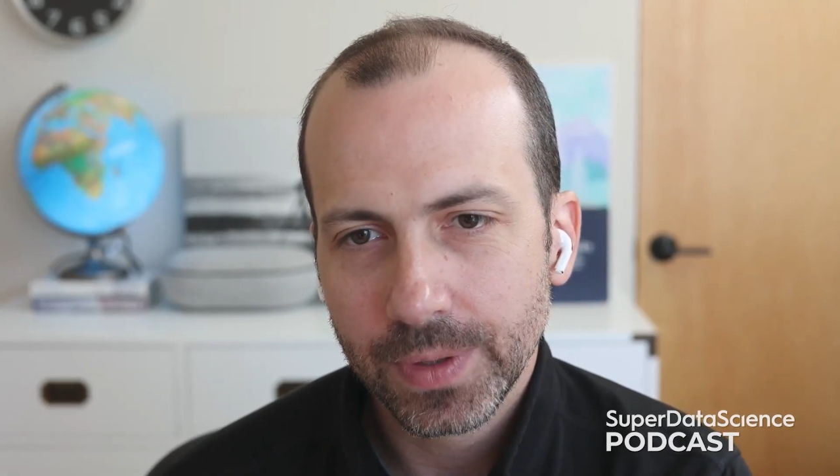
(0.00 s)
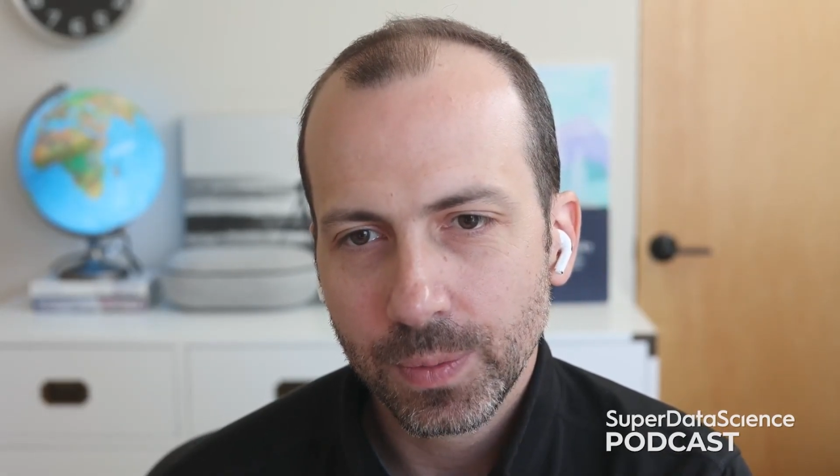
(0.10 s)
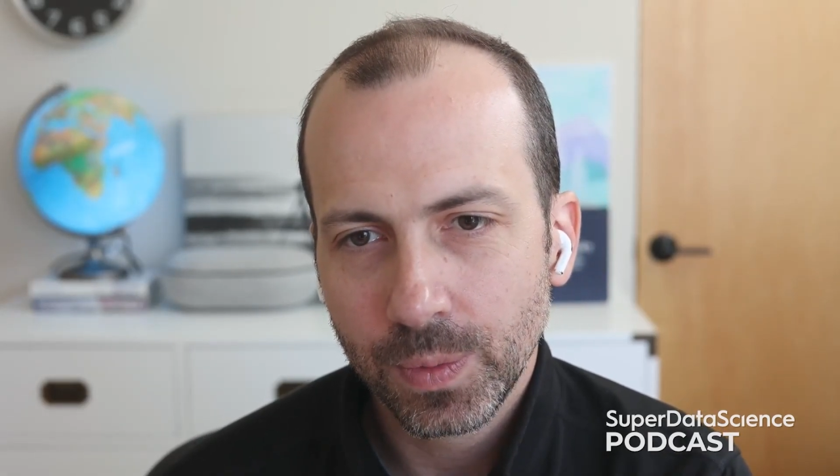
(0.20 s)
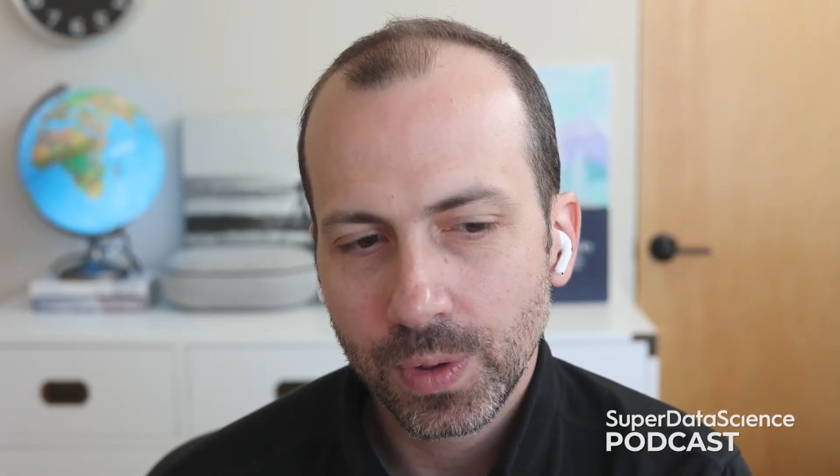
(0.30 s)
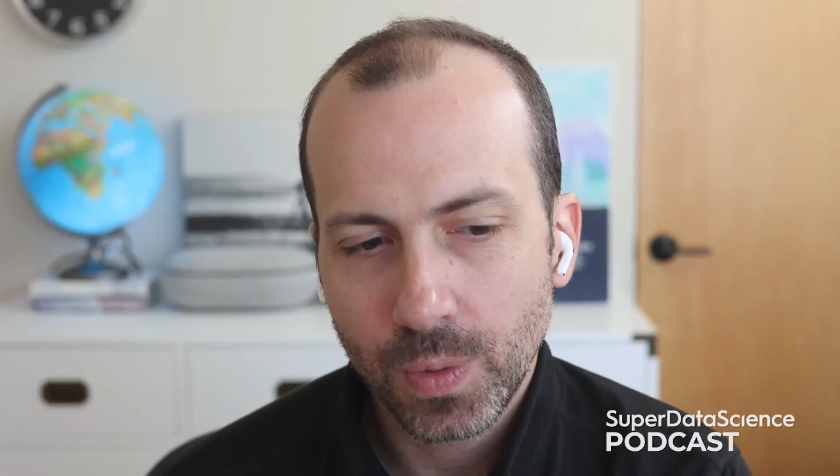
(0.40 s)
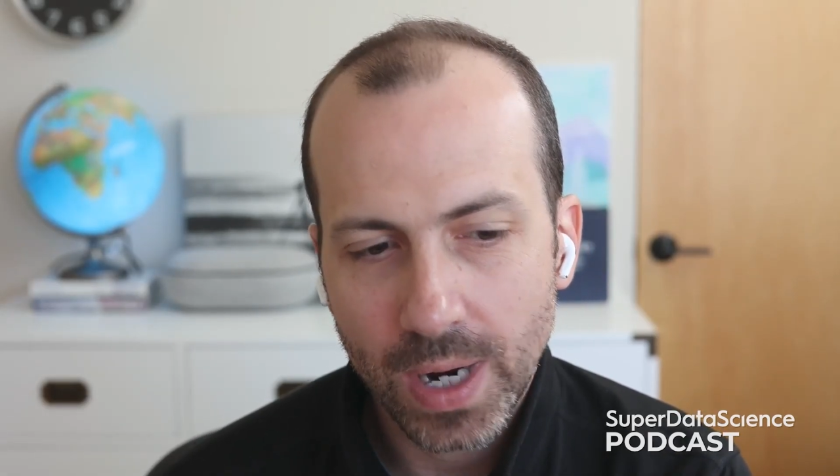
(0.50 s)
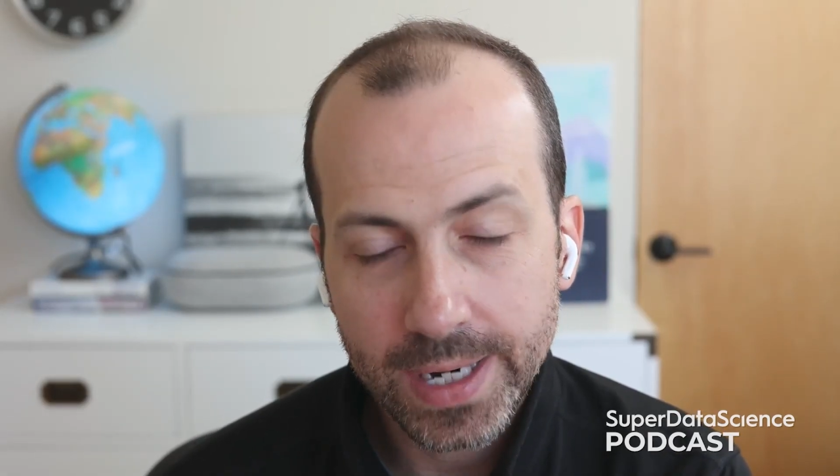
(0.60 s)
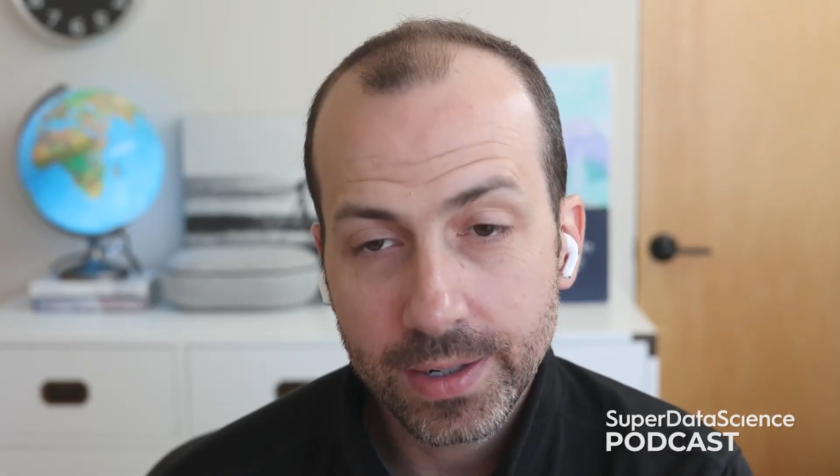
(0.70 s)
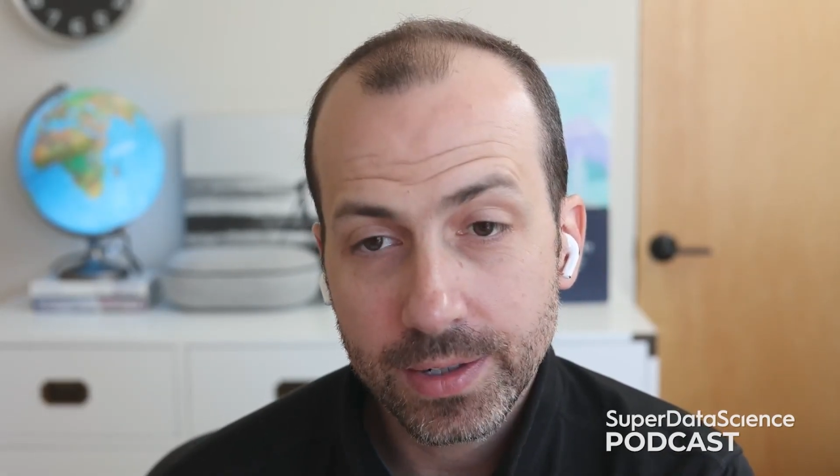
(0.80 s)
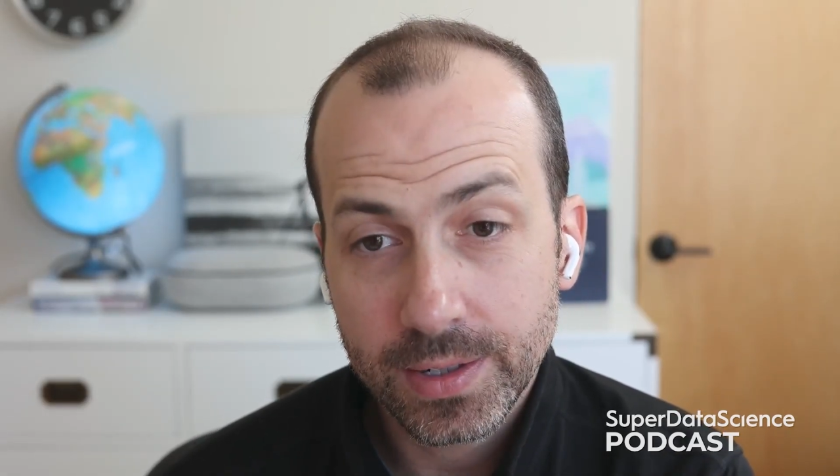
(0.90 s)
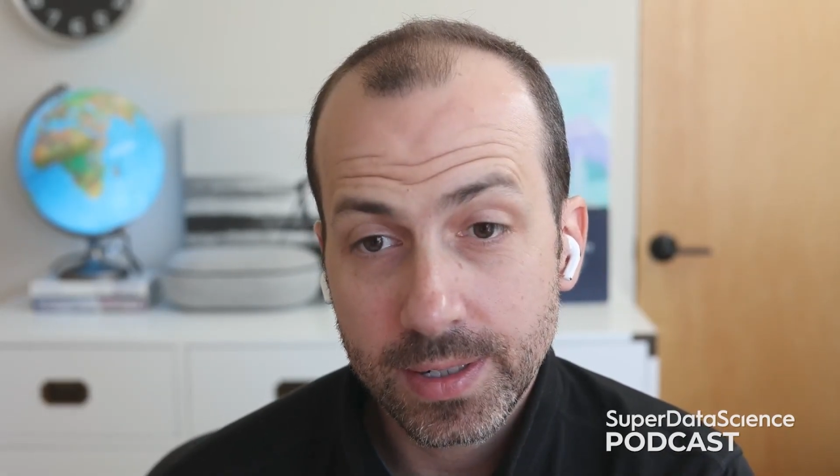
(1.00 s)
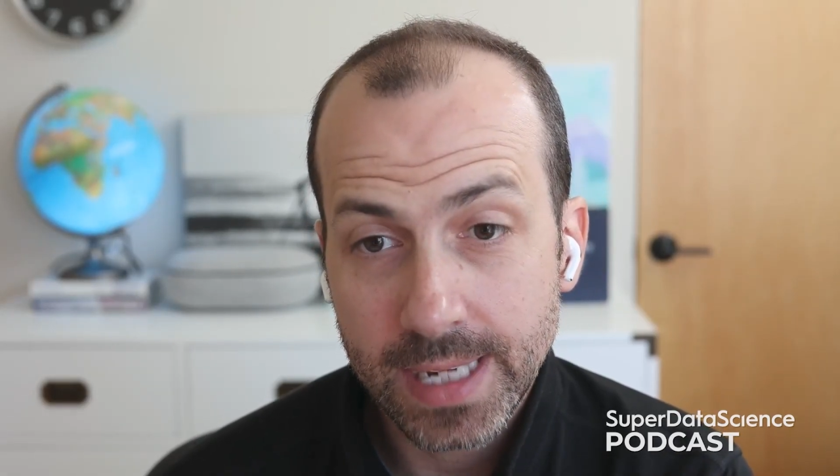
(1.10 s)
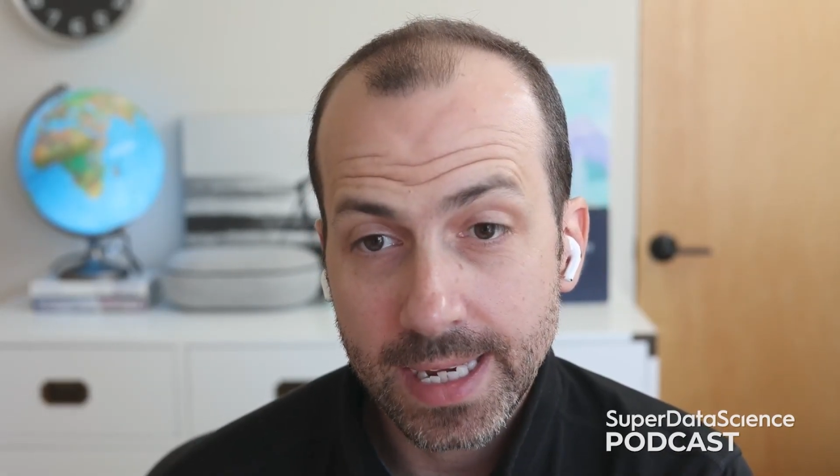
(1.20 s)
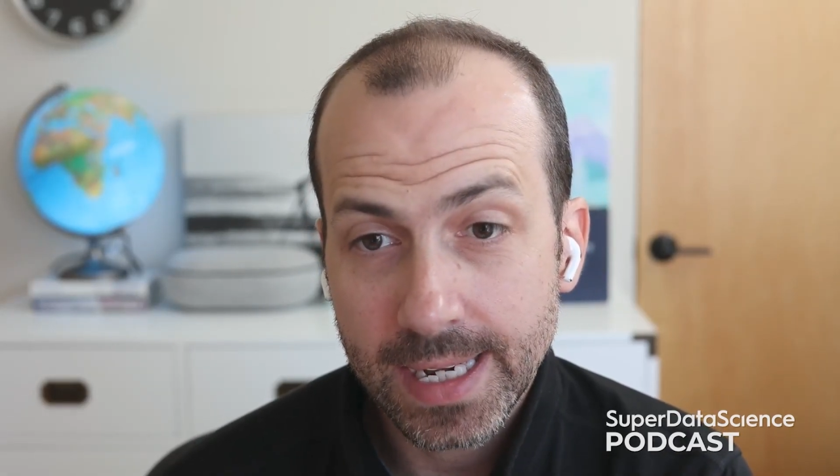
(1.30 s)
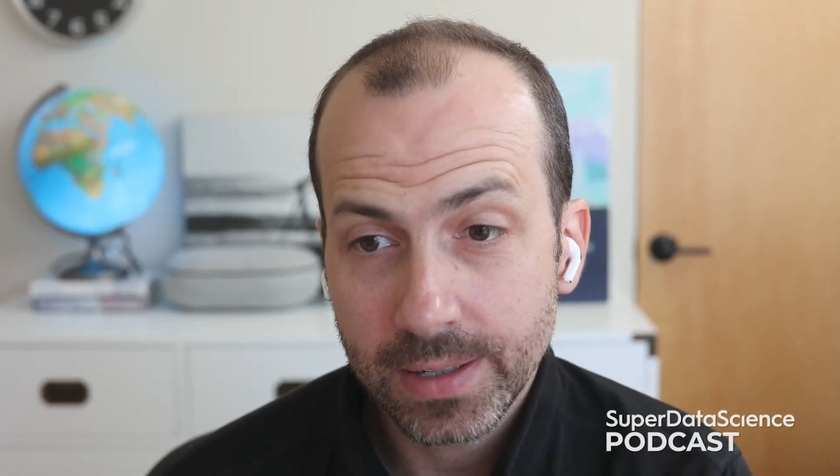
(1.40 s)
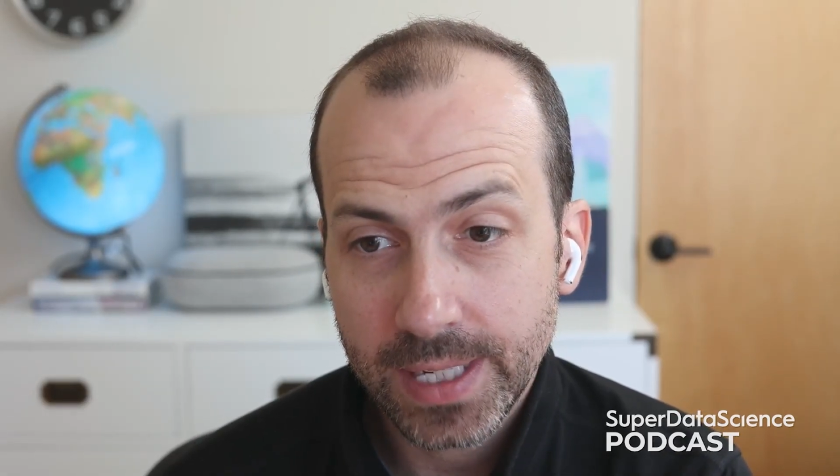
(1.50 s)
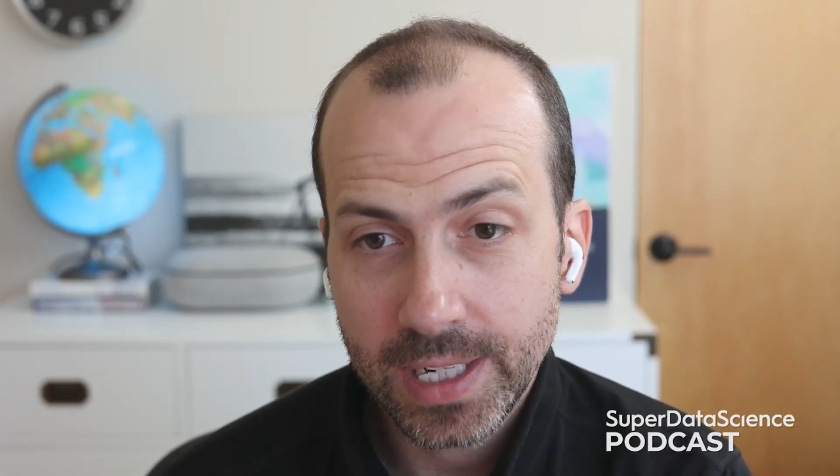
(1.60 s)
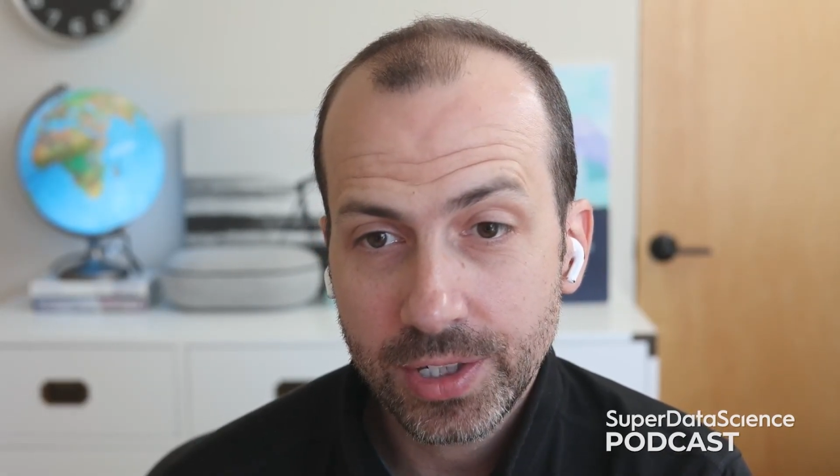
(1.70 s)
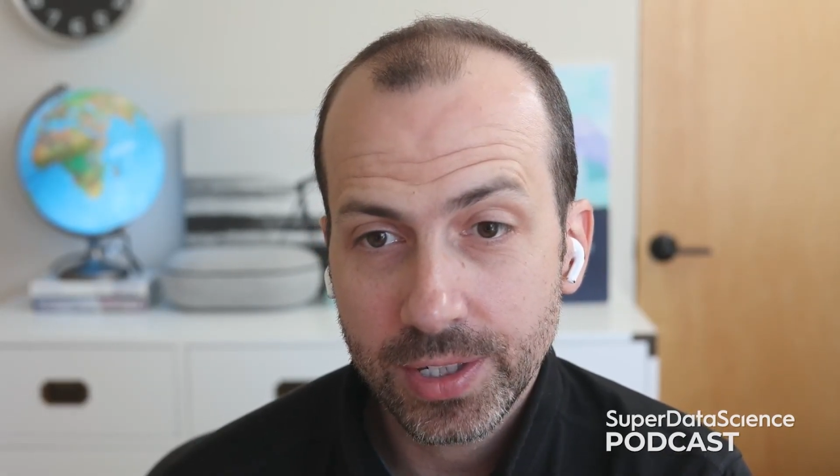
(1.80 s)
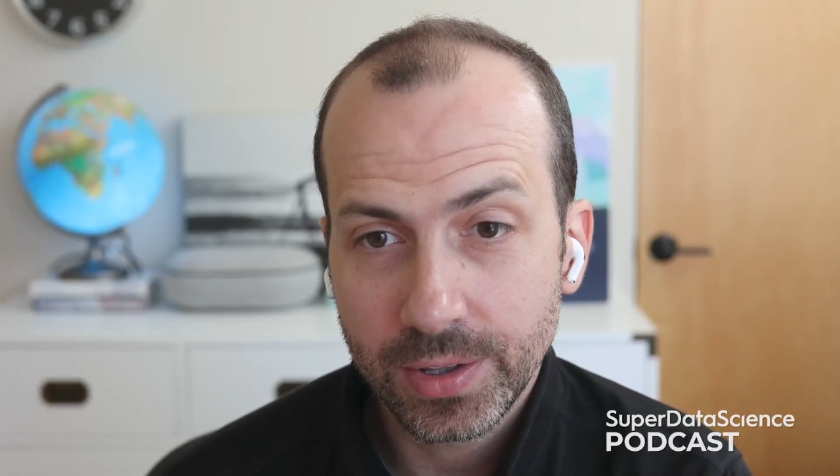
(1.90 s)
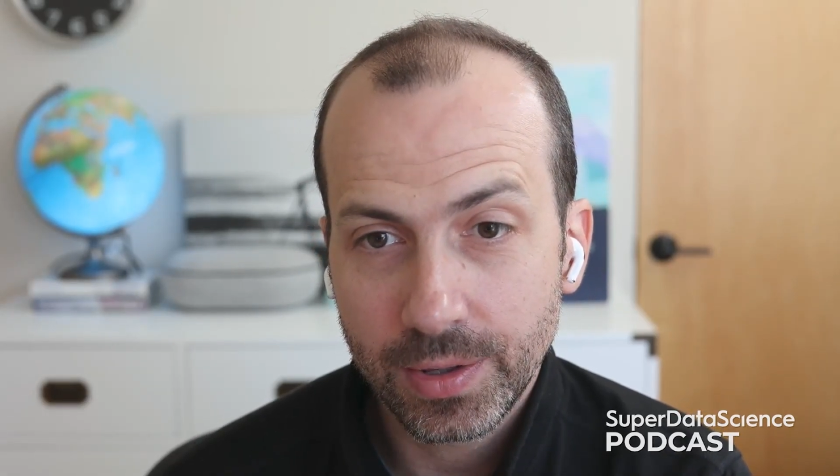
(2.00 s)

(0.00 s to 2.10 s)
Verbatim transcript: requires data annotation